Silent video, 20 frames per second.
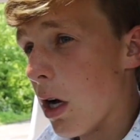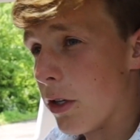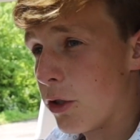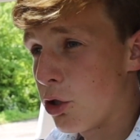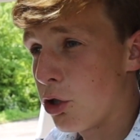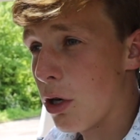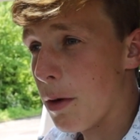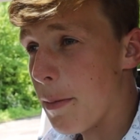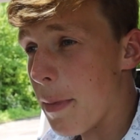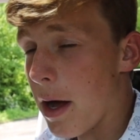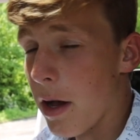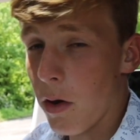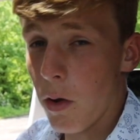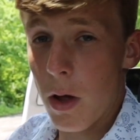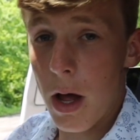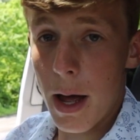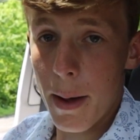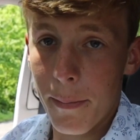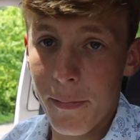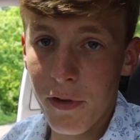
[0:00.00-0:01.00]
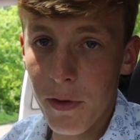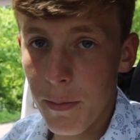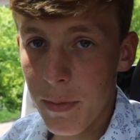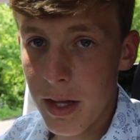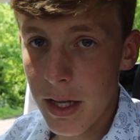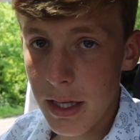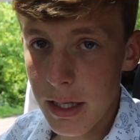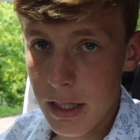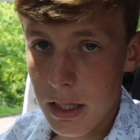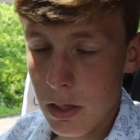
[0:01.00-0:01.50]
a trim model up from
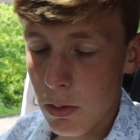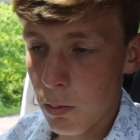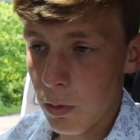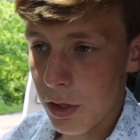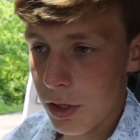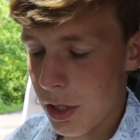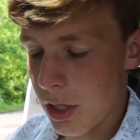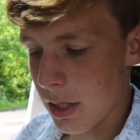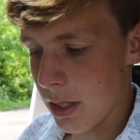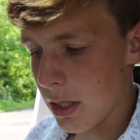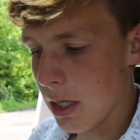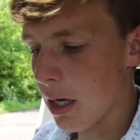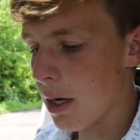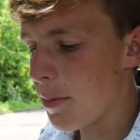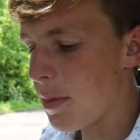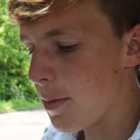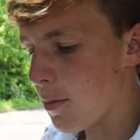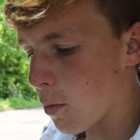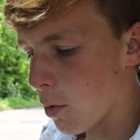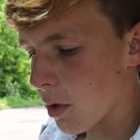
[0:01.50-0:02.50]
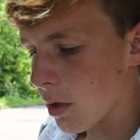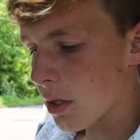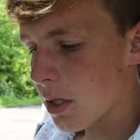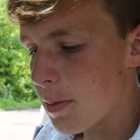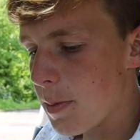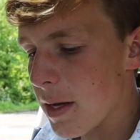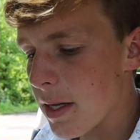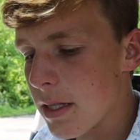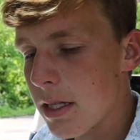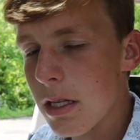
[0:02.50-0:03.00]
this, which is gonna be more
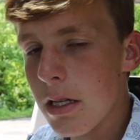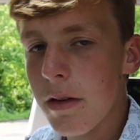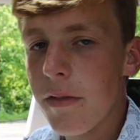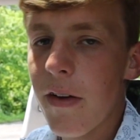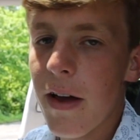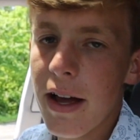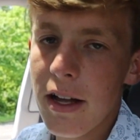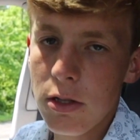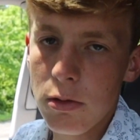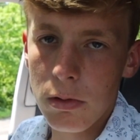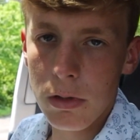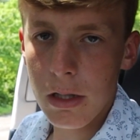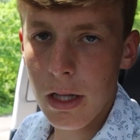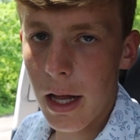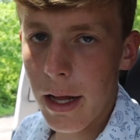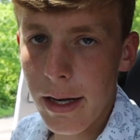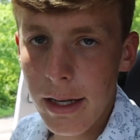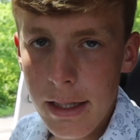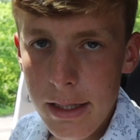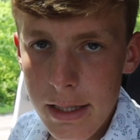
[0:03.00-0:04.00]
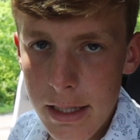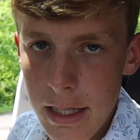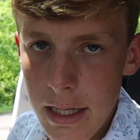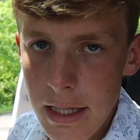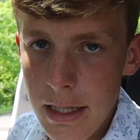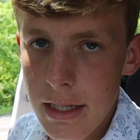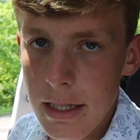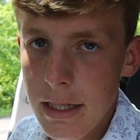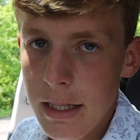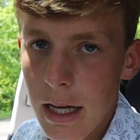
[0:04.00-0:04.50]
expensive, has reclining
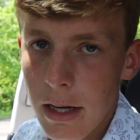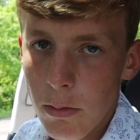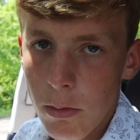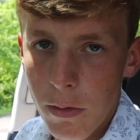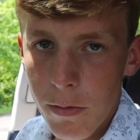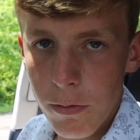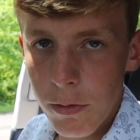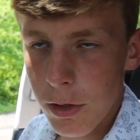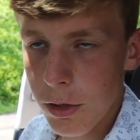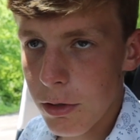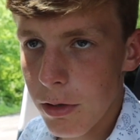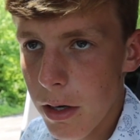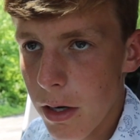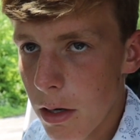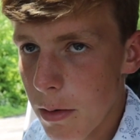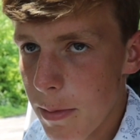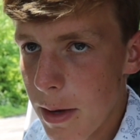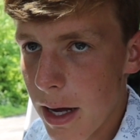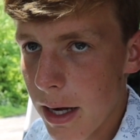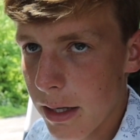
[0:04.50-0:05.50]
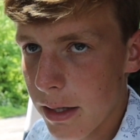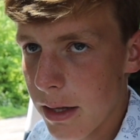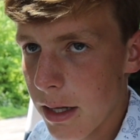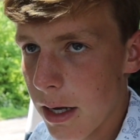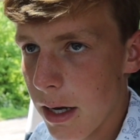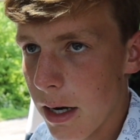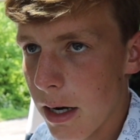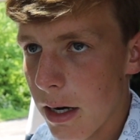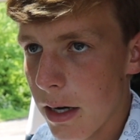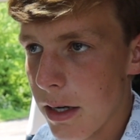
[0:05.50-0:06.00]
seats, it's got a refrigerator back
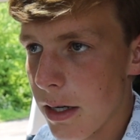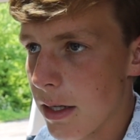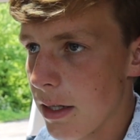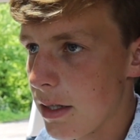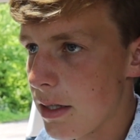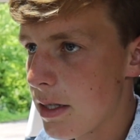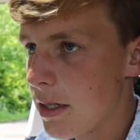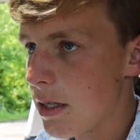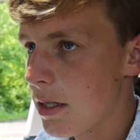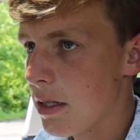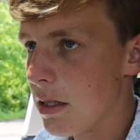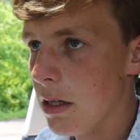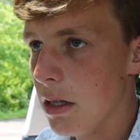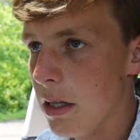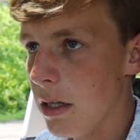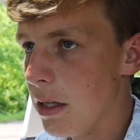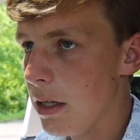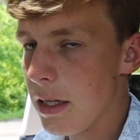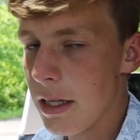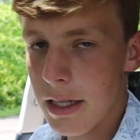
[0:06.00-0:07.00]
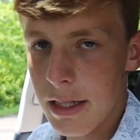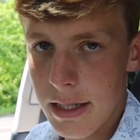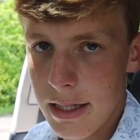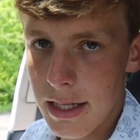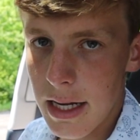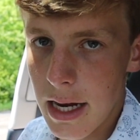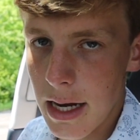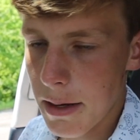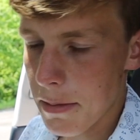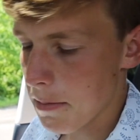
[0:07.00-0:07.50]
there. It's literally insane.